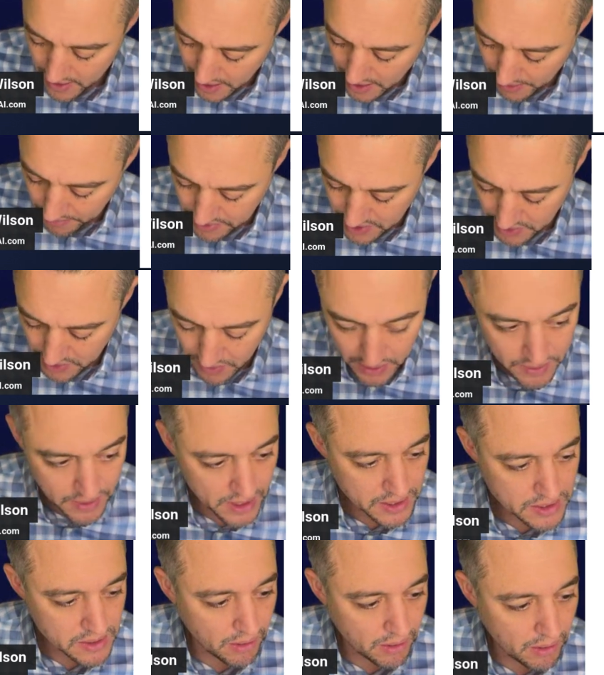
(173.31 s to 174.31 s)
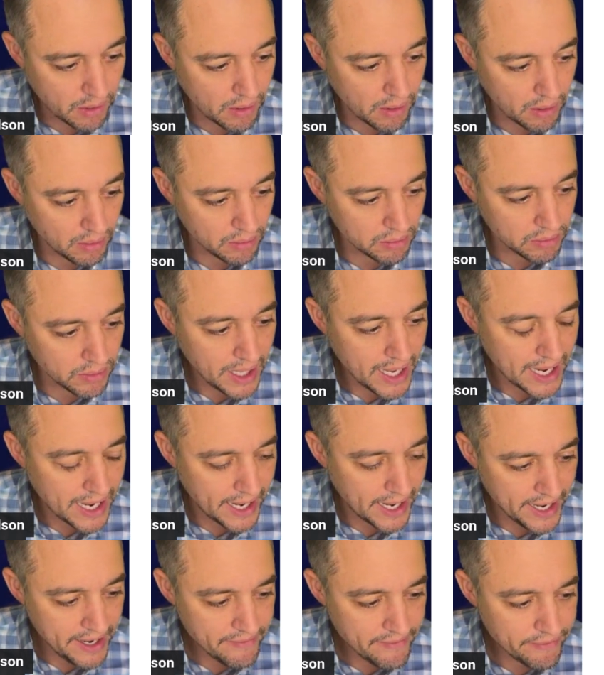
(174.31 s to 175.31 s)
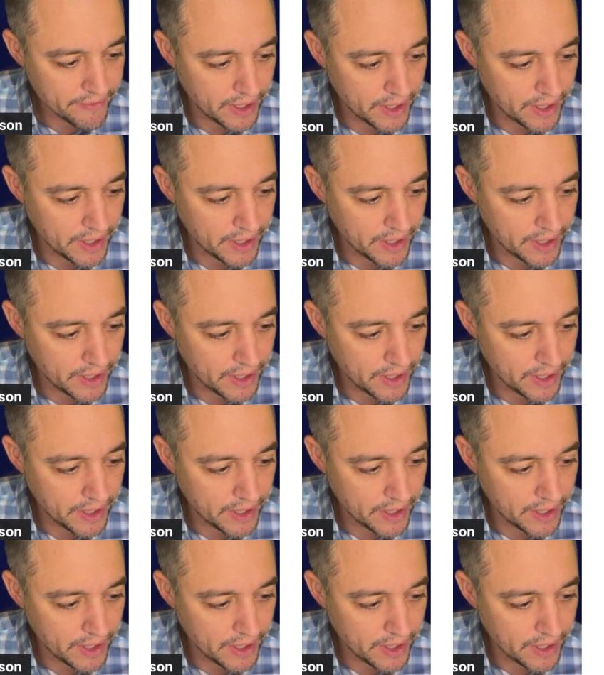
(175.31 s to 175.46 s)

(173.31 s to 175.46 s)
I'm doing this all live,